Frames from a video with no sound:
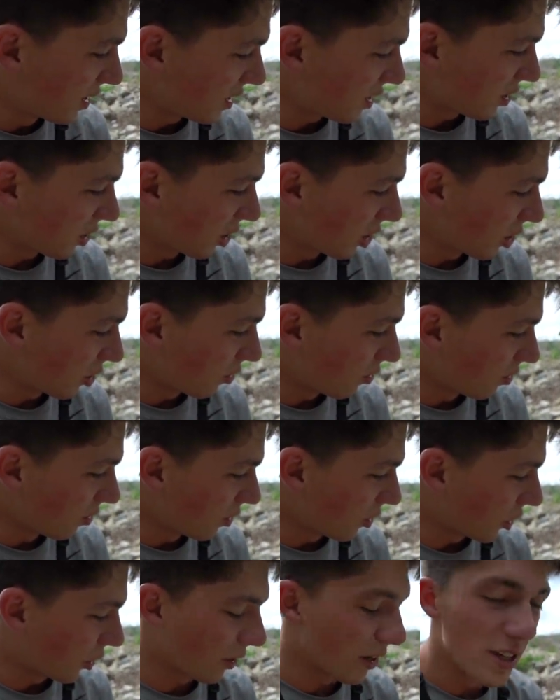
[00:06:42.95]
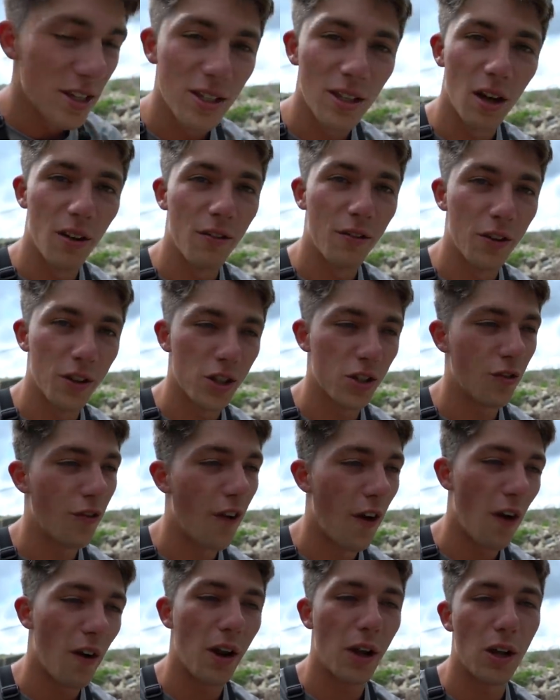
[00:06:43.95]
this little green sunfish,
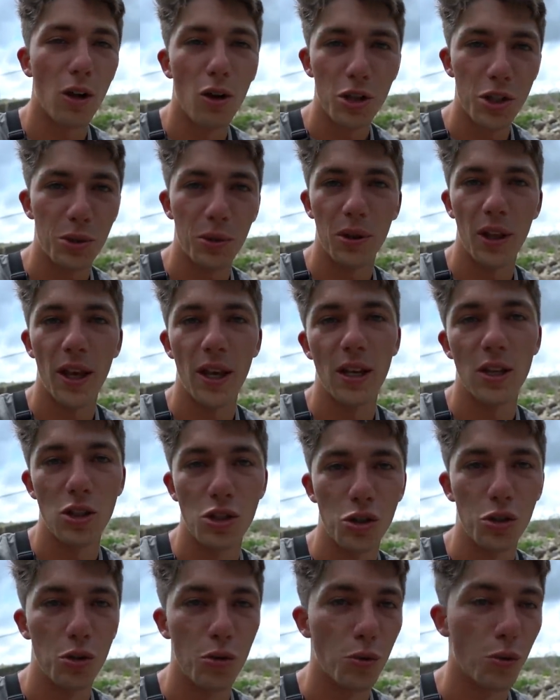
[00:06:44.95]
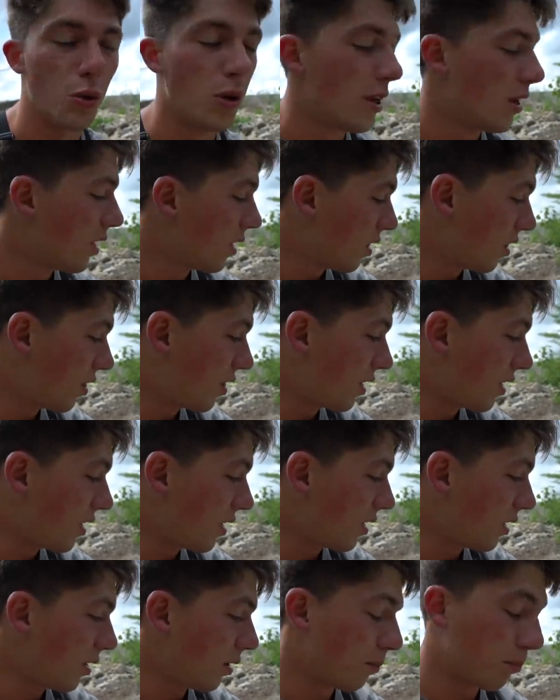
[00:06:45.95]
very close related to
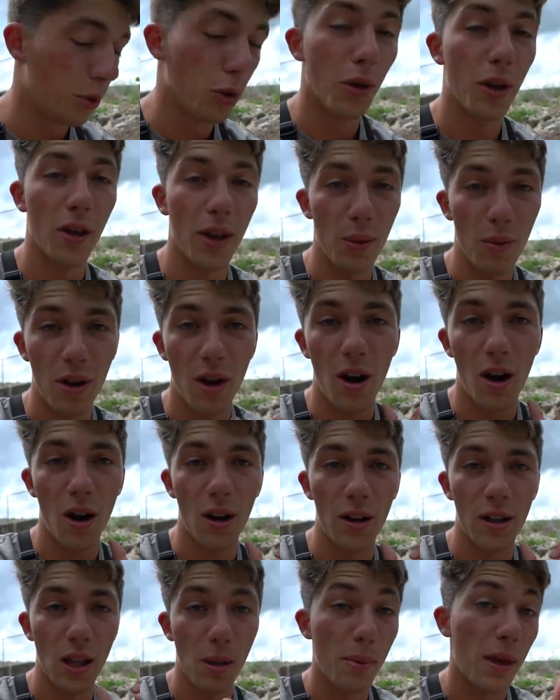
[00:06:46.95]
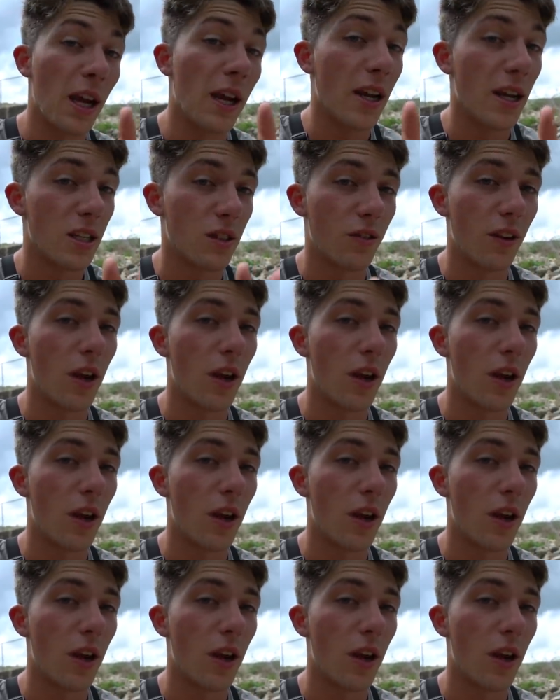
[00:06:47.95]
the bluegill that we caught in the beginning of today's